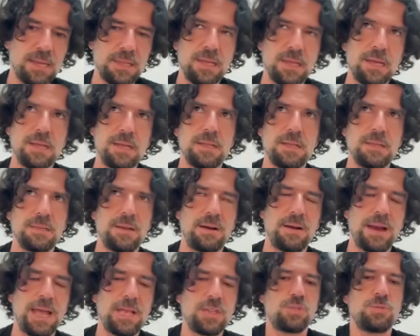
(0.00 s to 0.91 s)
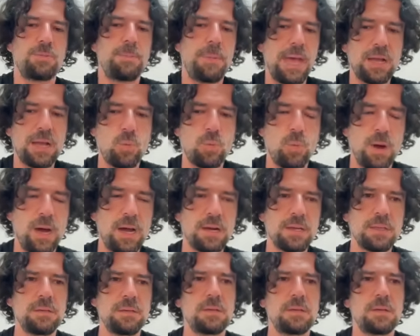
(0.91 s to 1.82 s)
the range
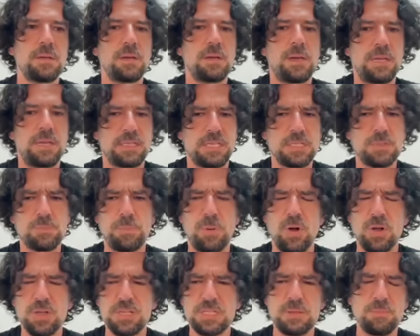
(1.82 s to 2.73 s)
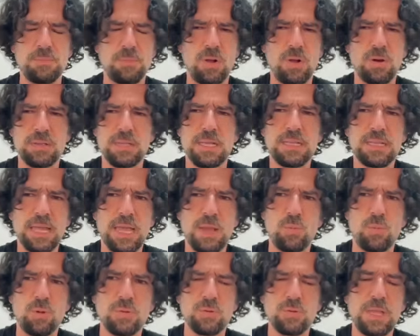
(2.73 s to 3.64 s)
backward. It is possible that I
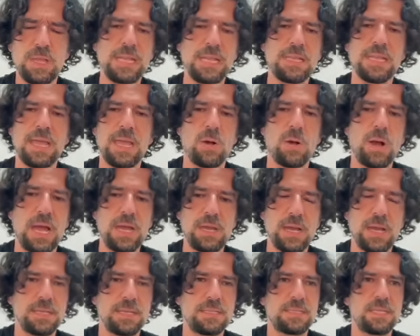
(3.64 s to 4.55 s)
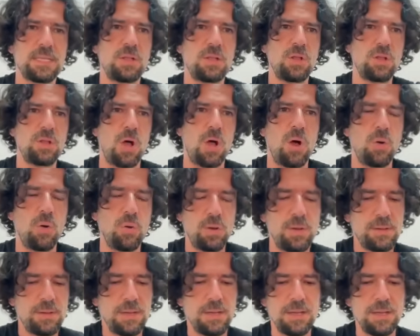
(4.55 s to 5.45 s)
will do that. I still don't
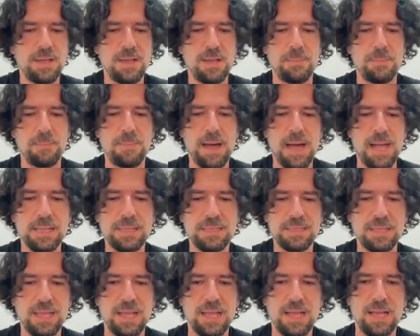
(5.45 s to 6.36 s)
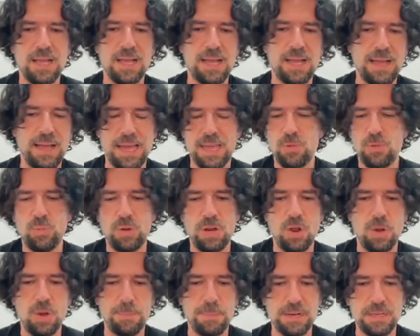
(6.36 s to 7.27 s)
know, but I
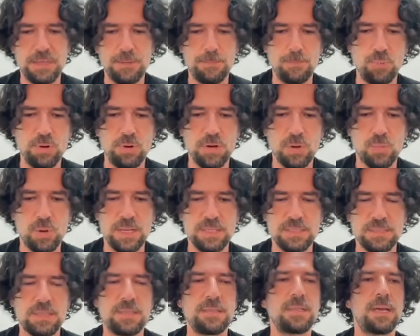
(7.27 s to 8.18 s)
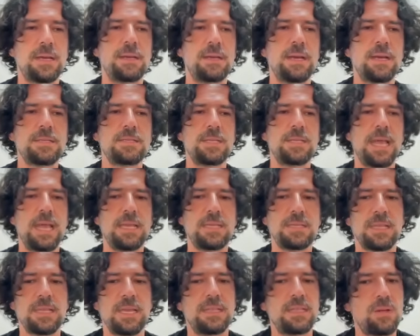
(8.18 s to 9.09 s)
will open the pull request in the next
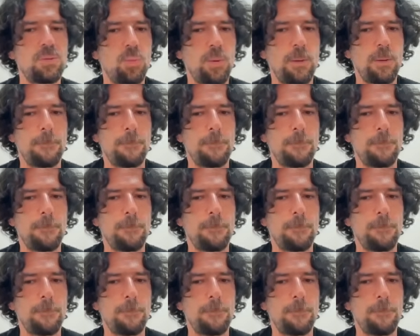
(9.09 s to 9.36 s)
days, and